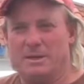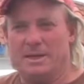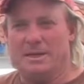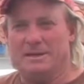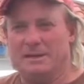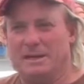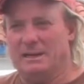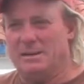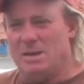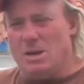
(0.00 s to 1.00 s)
and
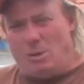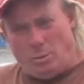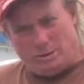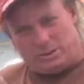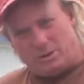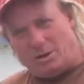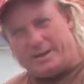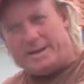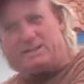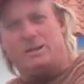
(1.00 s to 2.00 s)
we'll install an
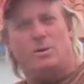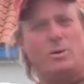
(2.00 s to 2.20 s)
18